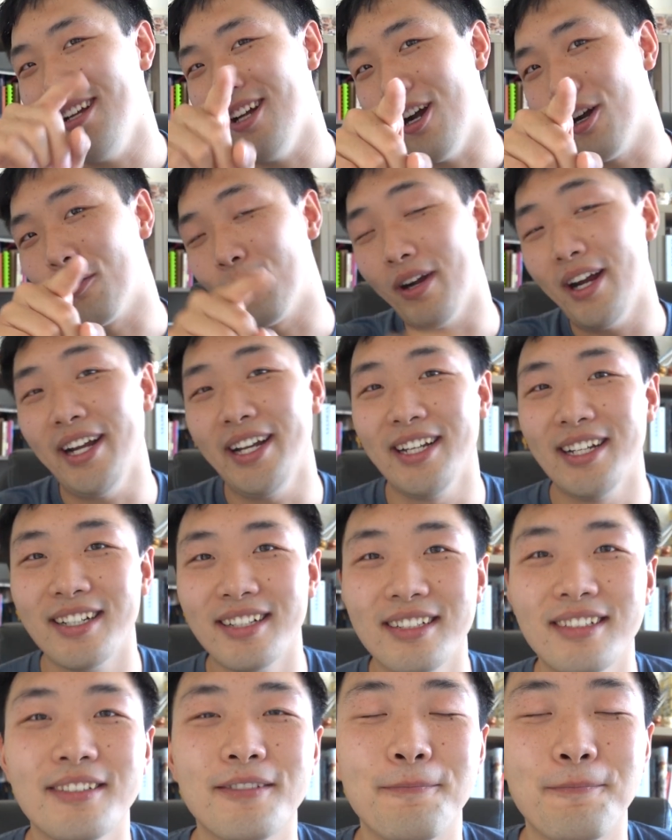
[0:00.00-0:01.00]
All right.
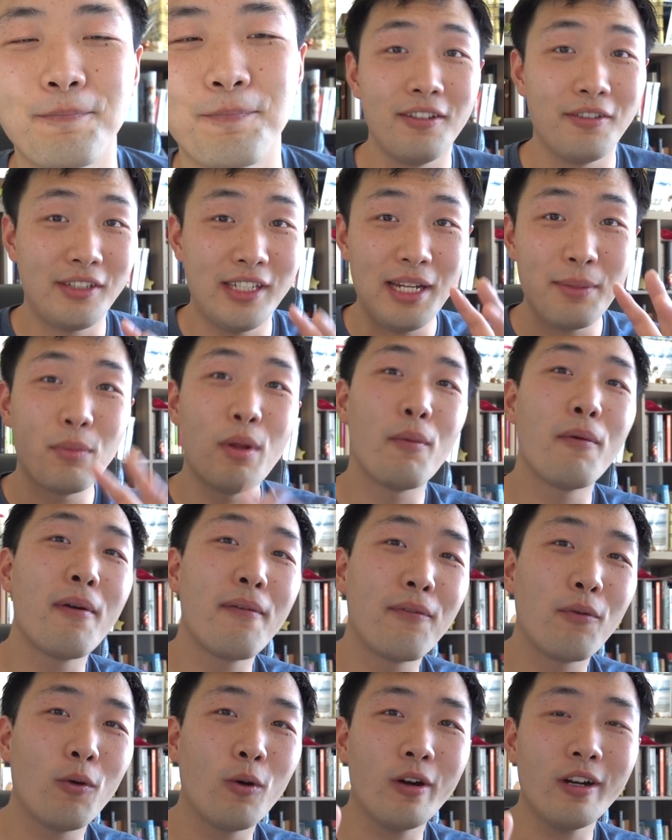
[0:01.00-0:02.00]
Now, tip number
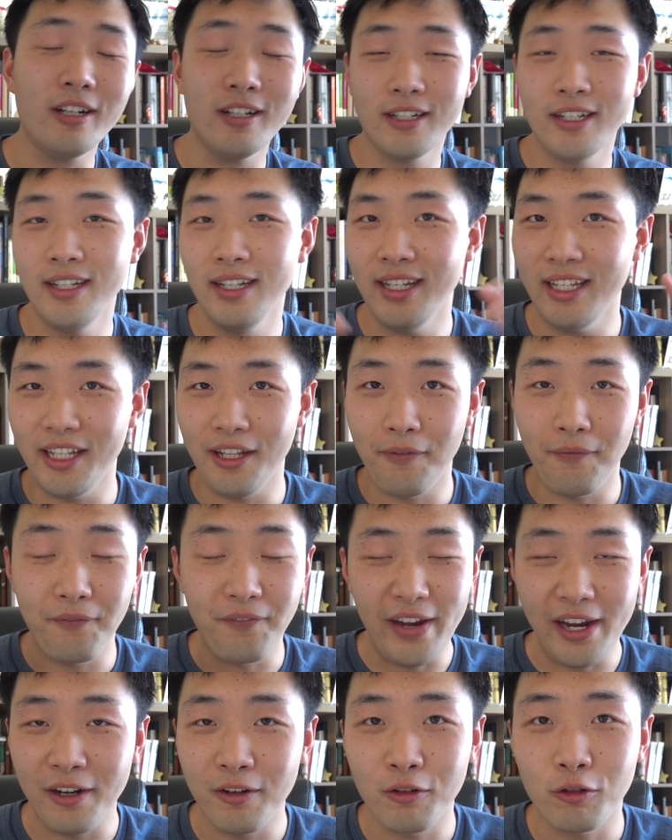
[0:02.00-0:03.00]
4,
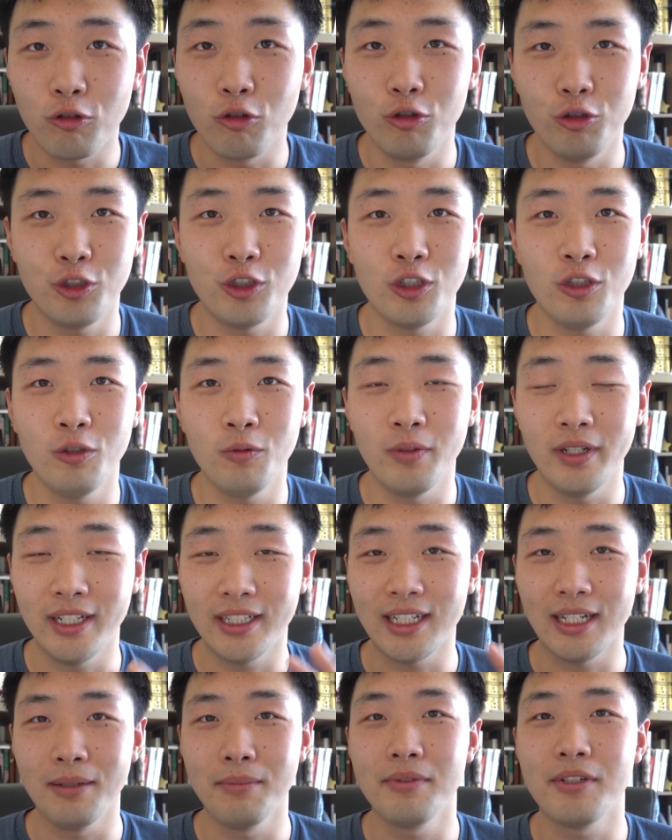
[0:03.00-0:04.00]
very crucial when
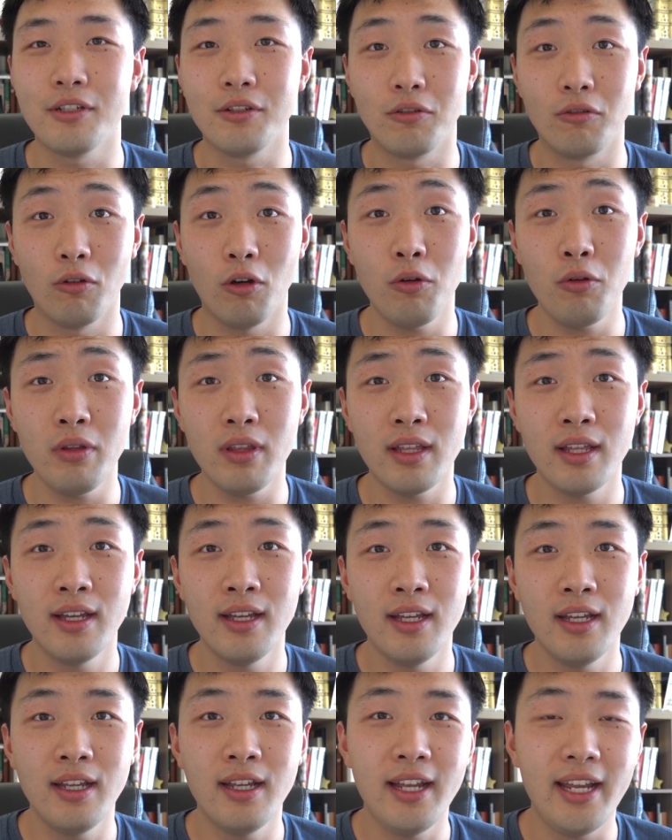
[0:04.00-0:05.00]
it comes to growth,
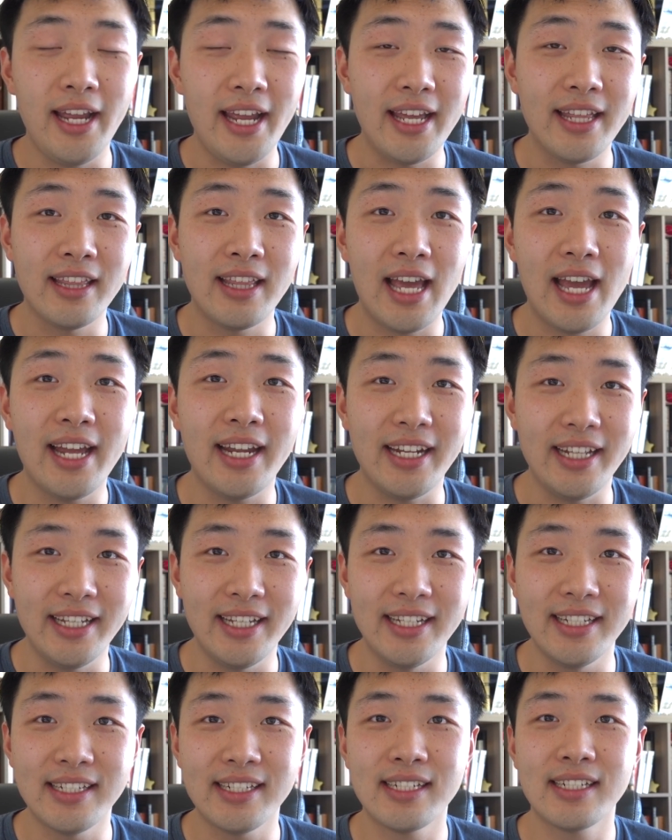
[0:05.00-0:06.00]
and that
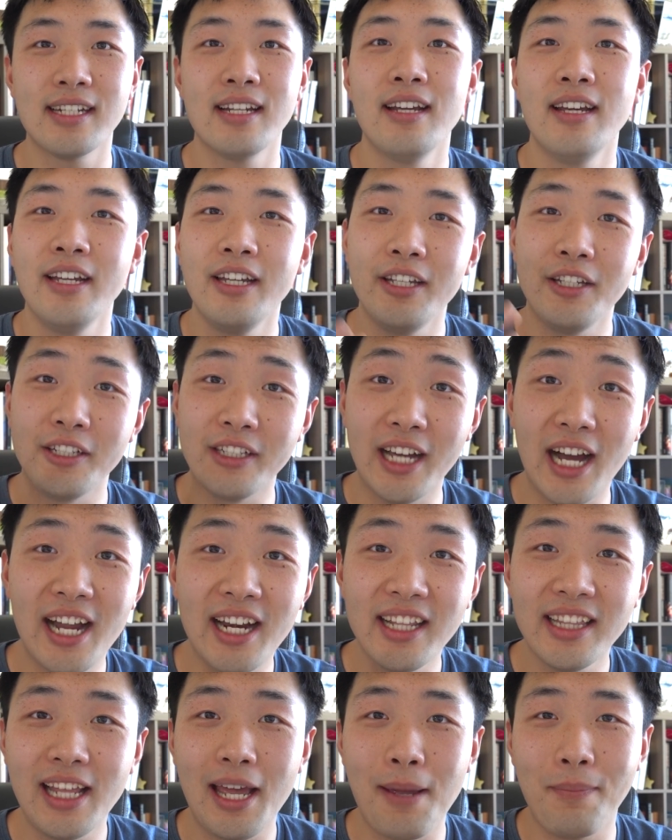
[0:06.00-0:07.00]
is you
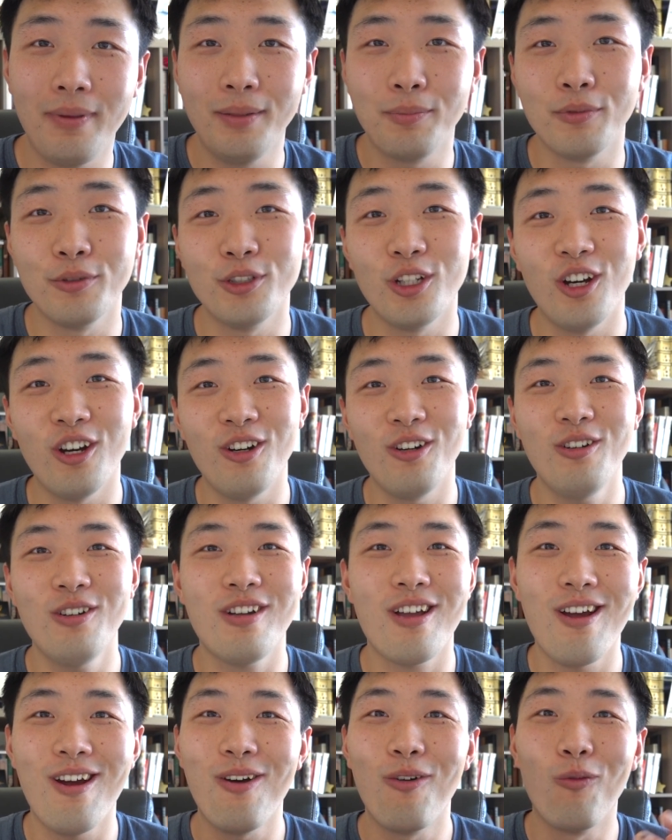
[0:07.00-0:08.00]
gotta let people know
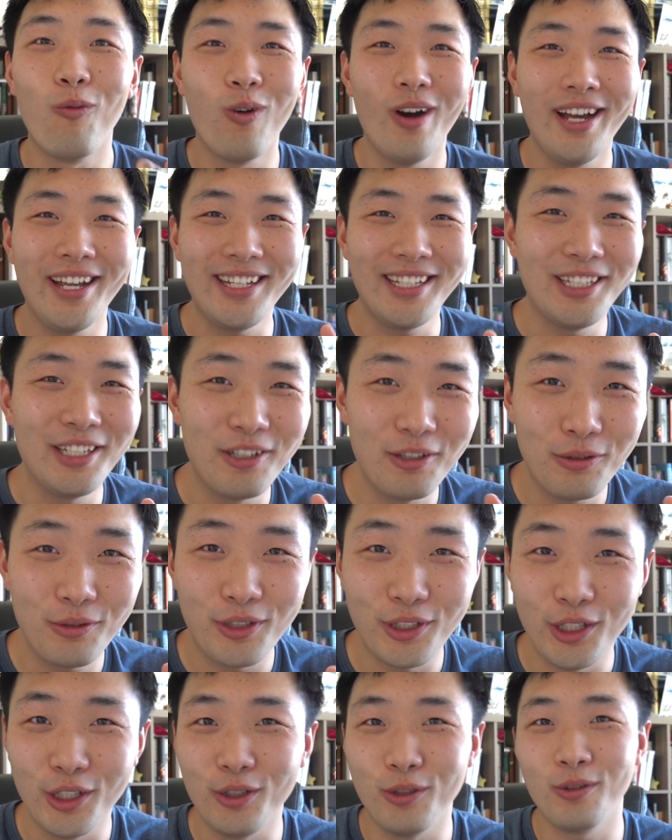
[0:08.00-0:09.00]
what you
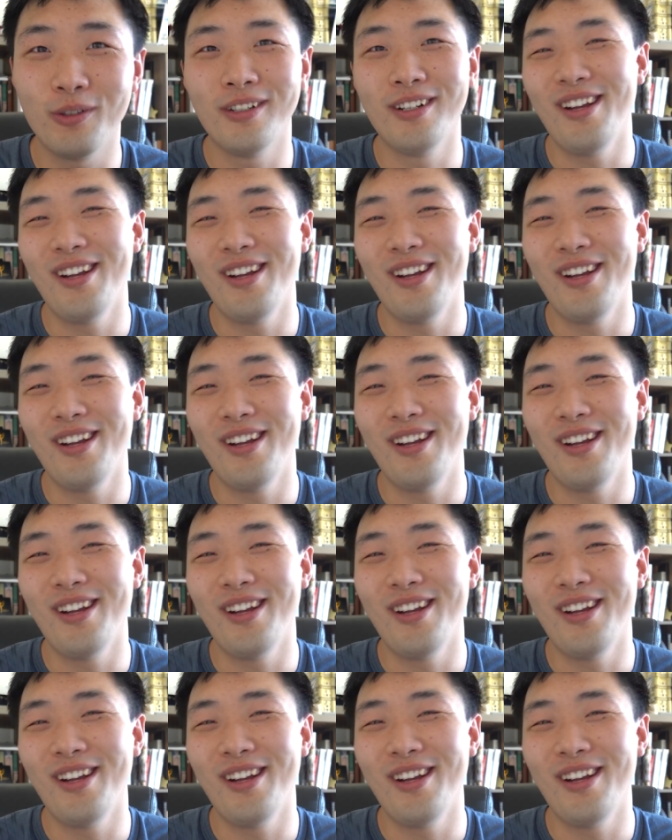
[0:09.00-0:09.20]
do.